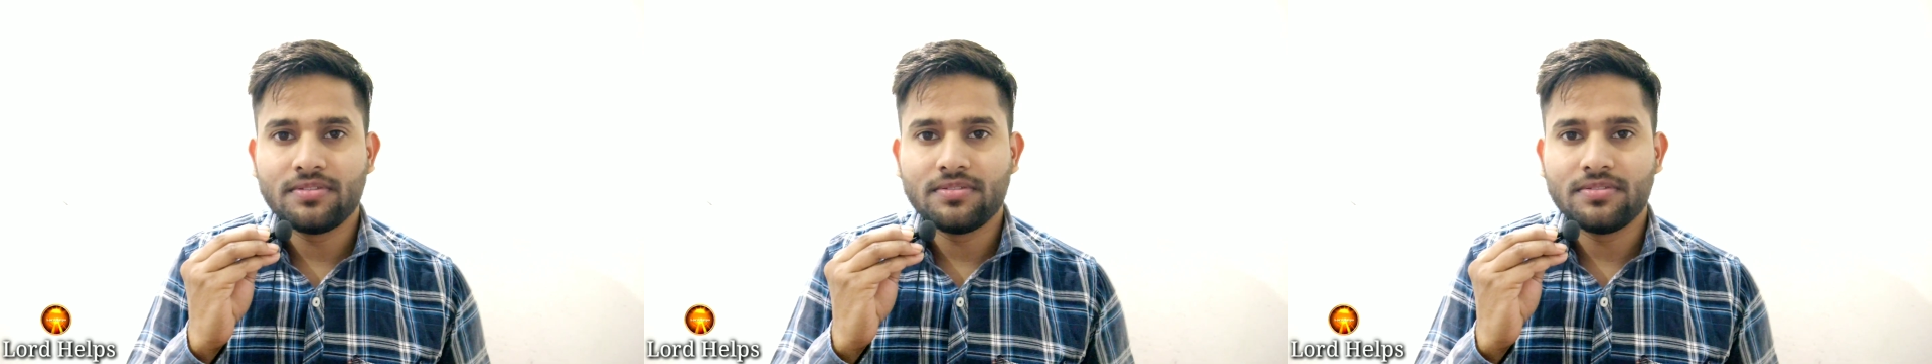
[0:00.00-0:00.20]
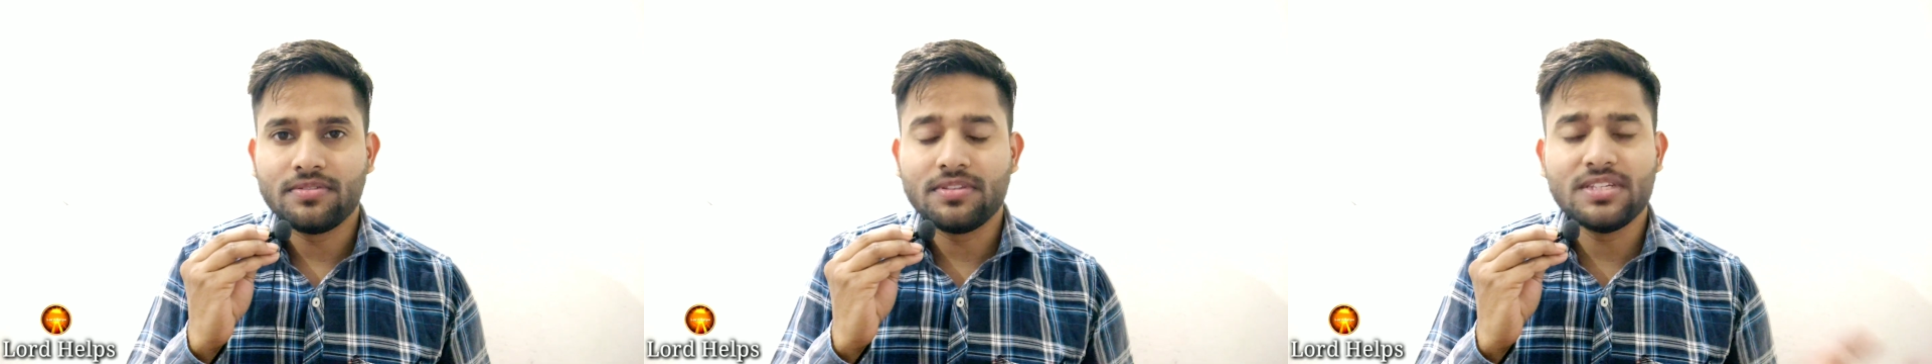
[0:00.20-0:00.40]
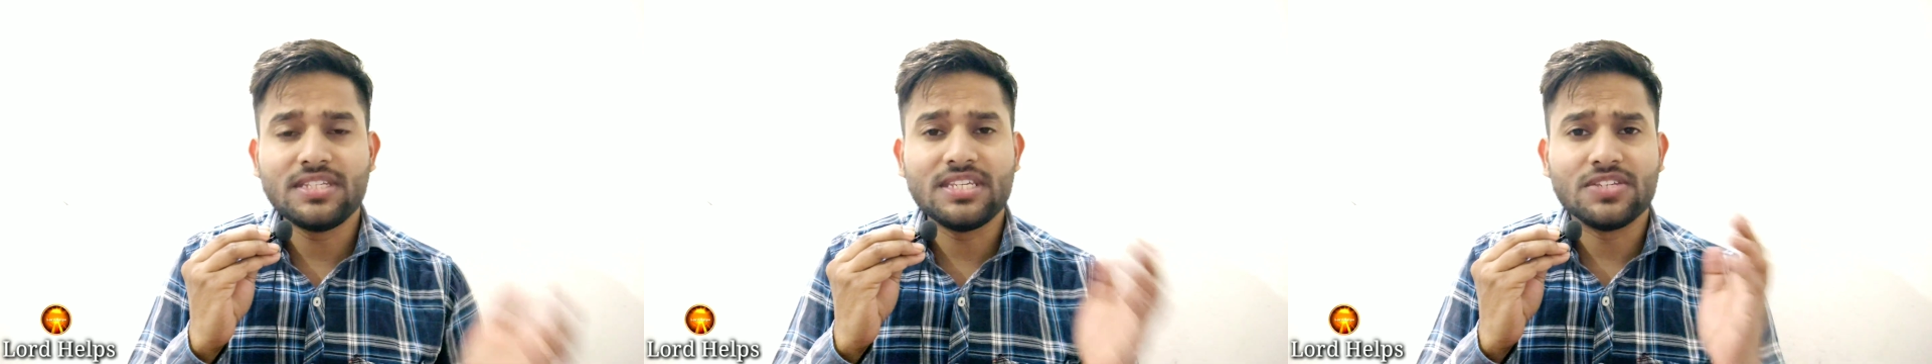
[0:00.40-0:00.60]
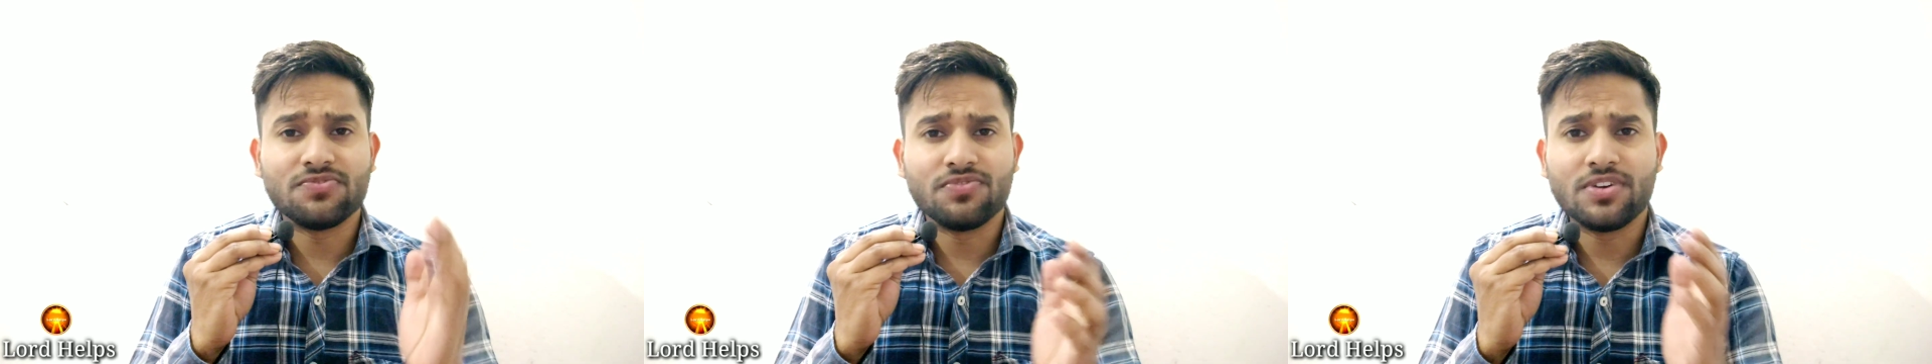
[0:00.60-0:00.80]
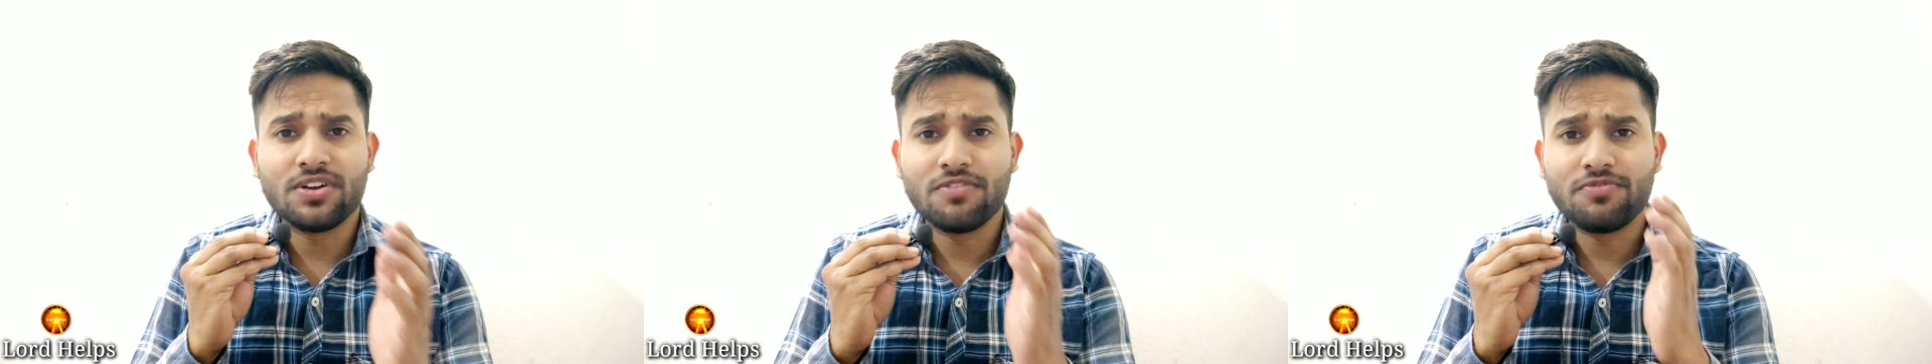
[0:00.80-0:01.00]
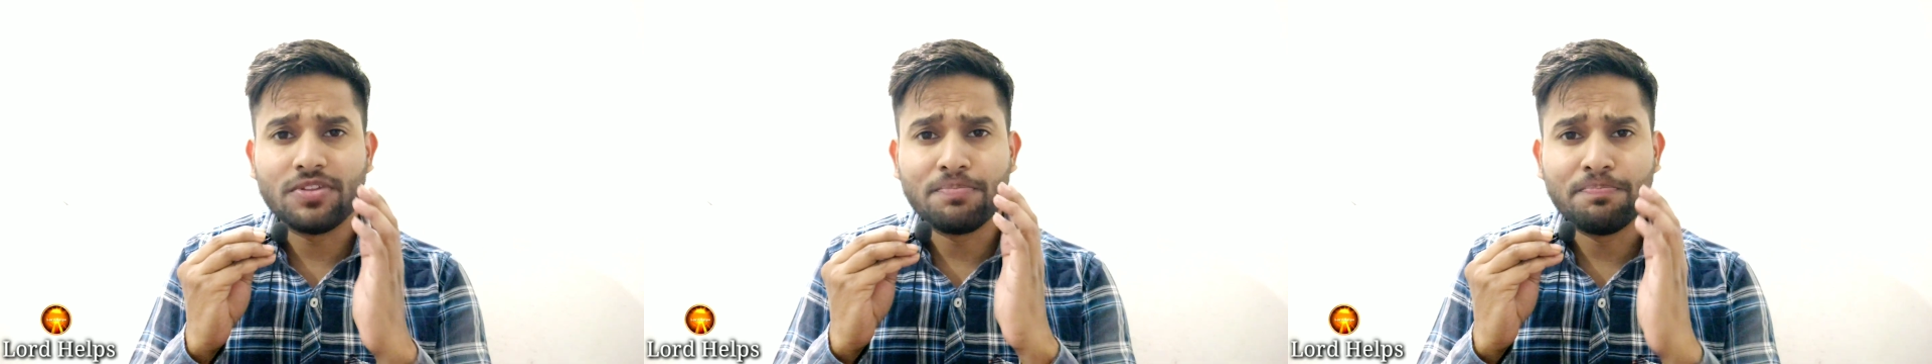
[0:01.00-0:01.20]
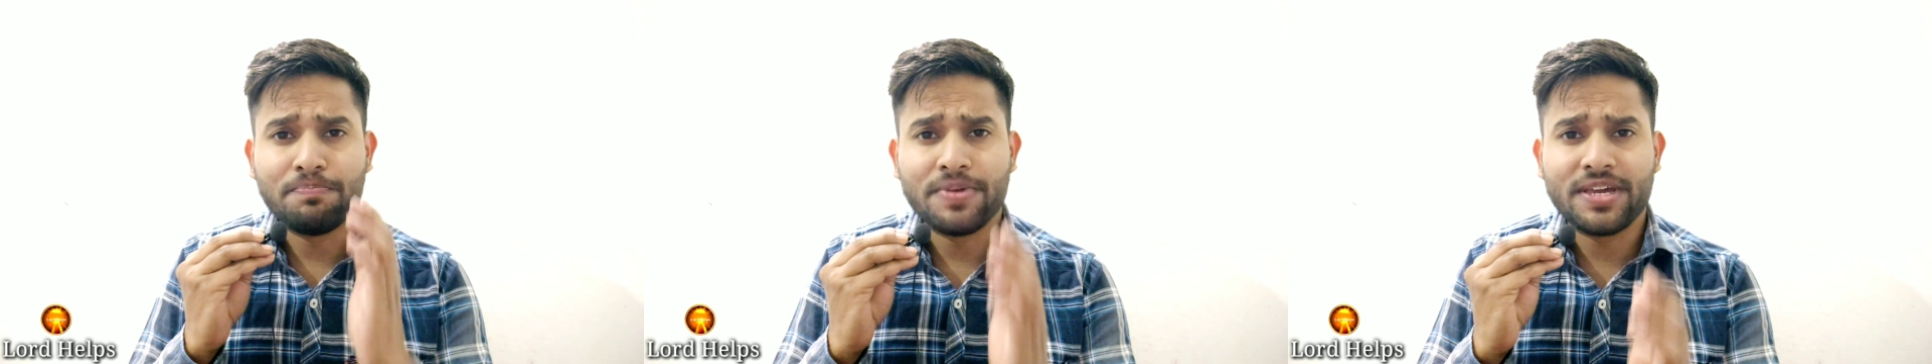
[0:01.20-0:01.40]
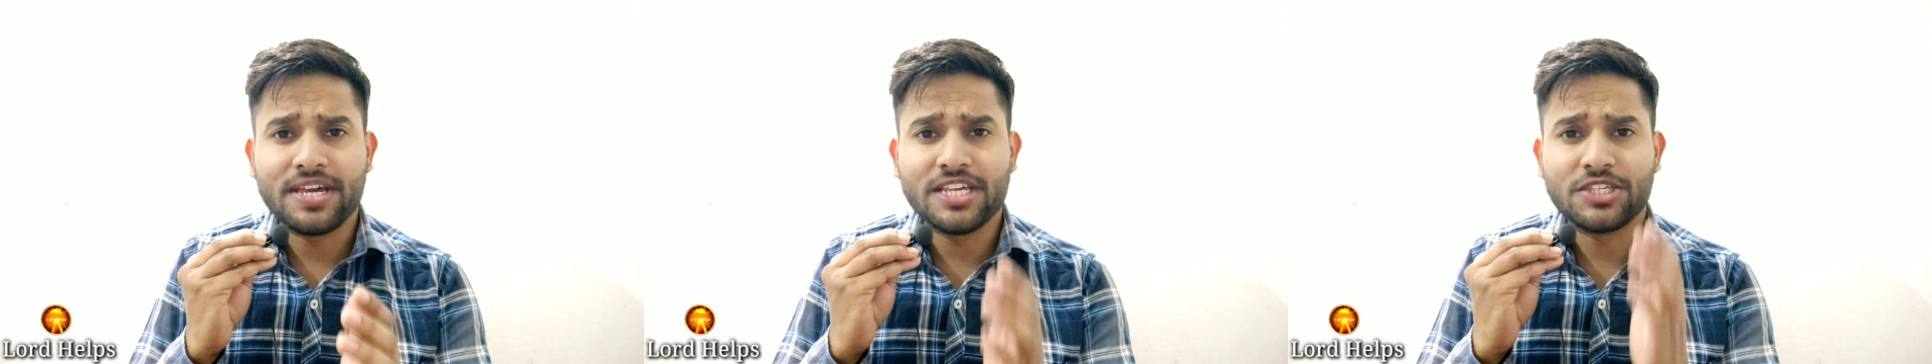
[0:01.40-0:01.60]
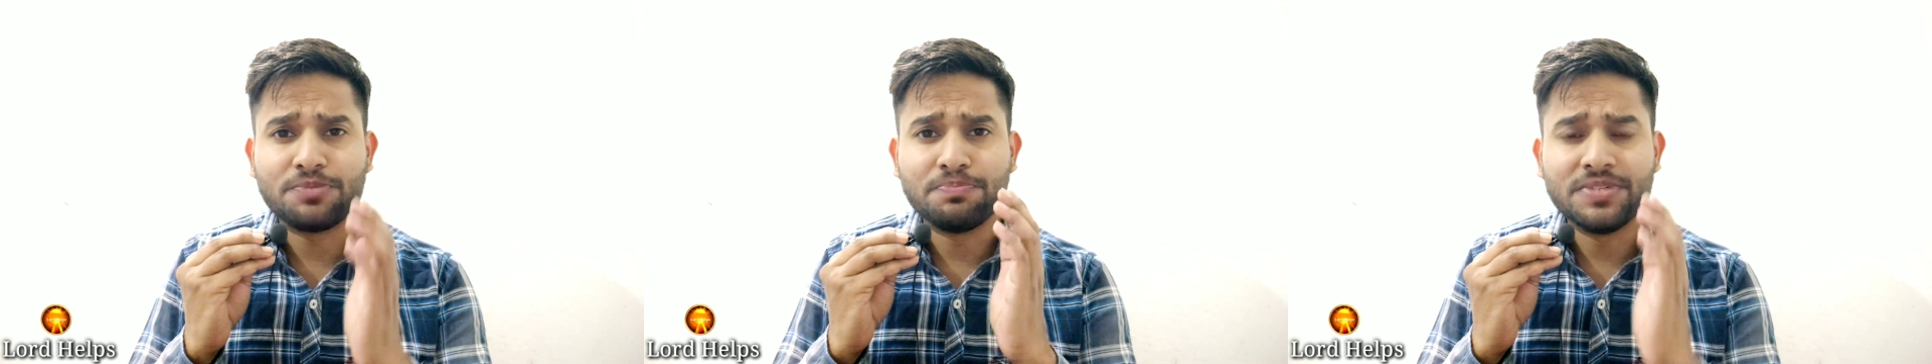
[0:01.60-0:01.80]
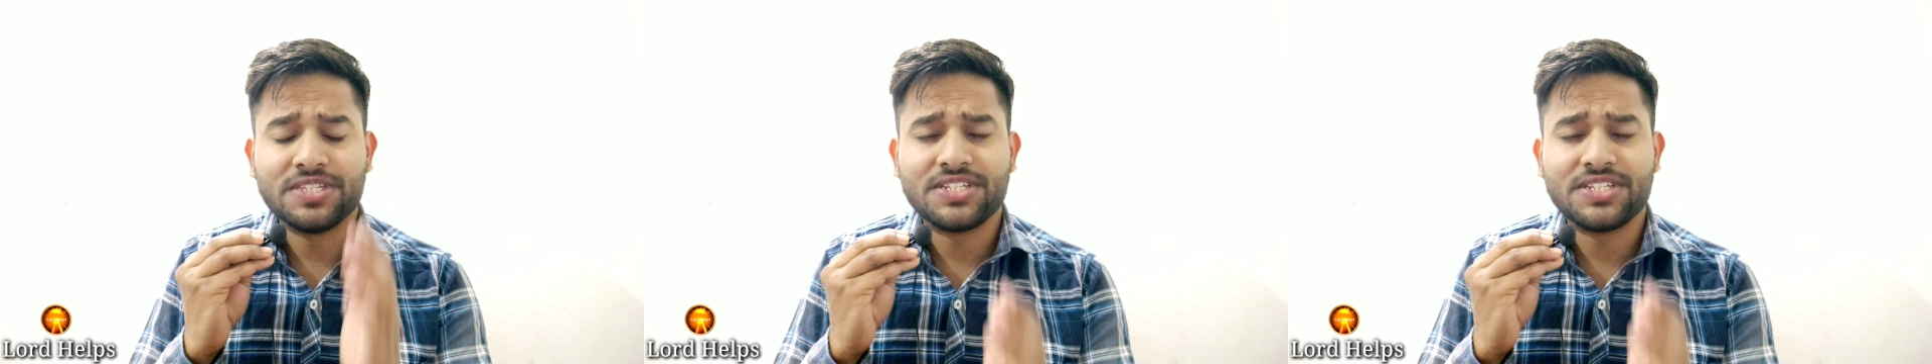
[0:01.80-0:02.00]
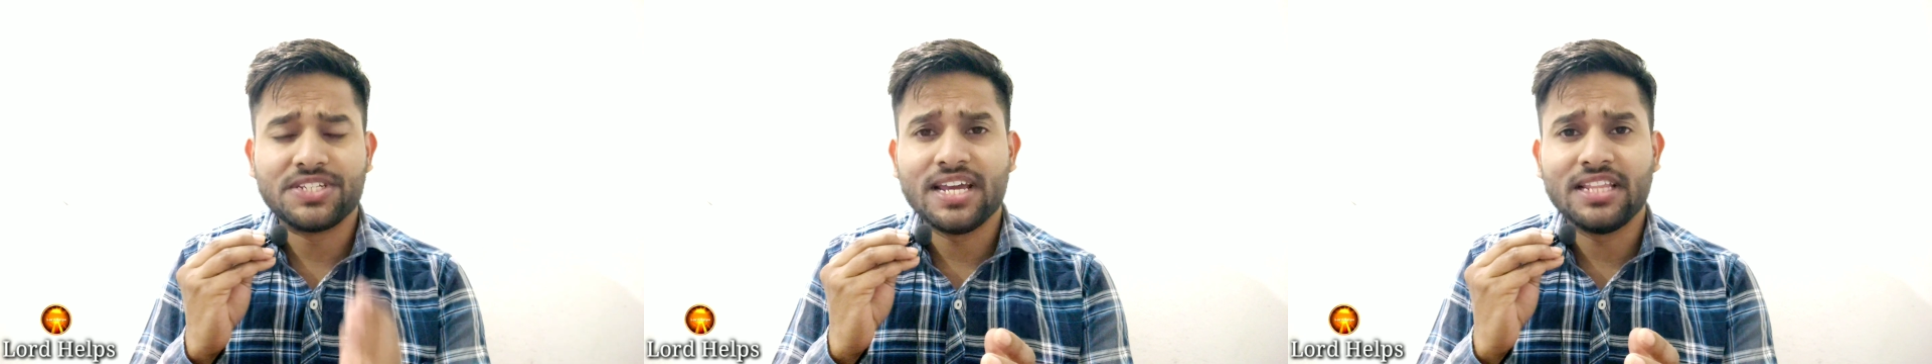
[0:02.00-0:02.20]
This is one of the biggest mistakes